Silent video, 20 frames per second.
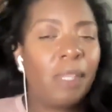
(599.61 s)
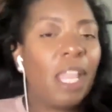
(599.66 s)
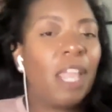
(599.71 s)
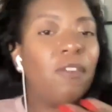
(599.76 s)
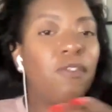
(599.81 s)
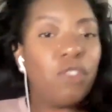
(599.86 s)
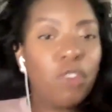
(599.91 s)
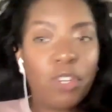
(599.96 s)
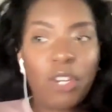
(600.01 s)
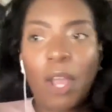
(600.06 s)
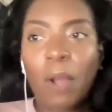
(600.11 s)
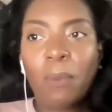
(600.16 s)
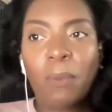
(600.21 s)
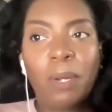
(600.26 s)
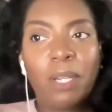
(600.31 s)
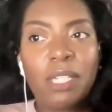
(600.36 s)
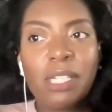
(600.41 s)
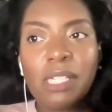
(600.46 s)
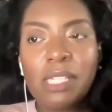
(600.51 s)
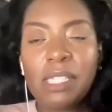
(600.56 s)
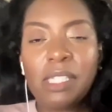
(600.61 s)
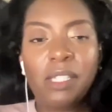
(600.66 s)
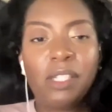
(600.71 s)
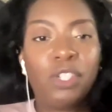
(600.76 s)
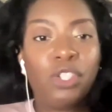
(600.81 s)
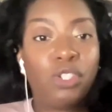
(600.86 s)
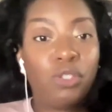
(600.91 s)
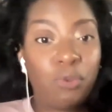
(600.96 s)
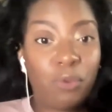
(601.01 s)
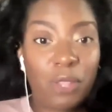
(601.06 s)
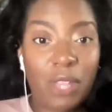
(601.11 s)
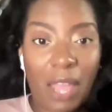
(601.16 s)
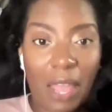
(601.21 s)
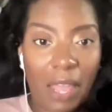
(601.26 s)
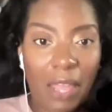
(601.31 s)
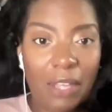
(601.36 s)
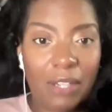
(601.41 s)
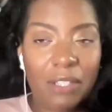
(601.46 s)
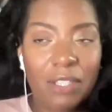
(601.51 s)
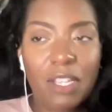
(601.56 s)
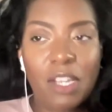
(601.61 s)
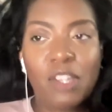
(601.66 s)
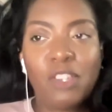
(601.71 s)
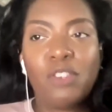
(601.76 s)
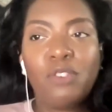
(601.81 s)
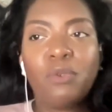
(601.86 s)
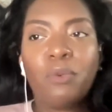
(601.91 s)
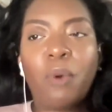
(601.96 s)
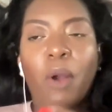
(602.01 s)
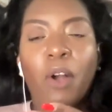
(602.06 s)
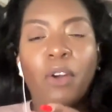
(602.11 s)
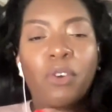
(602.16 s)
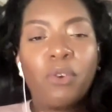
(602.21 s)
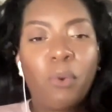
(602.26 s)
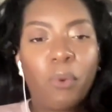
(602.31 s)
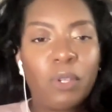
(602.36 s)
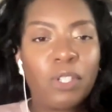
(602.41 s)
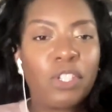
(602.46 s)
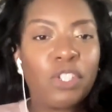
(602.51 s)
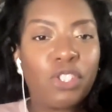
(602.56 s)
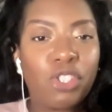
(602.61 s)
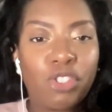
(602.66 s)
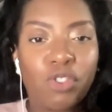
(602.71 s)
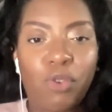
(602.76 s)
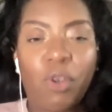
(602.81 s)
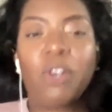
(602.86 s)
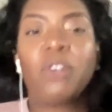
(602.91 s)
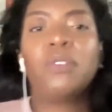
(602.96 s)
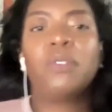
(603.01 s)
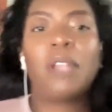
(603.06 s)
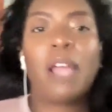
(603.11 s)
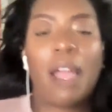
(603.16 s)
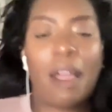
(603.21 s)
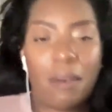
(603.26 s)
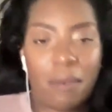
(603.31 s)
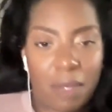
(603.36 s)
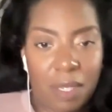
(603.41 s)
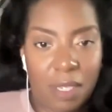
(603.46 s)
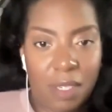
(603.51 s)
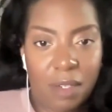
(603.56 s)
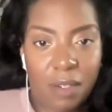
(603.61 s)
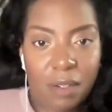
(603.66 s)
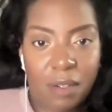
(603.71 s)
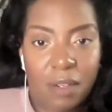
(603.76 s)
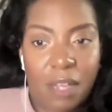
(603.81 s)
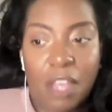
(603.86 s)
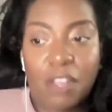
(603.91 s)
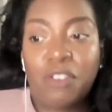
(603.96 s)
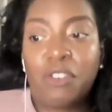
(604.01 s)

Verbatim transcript: If you're not willing to do that, then you are going to struggle out here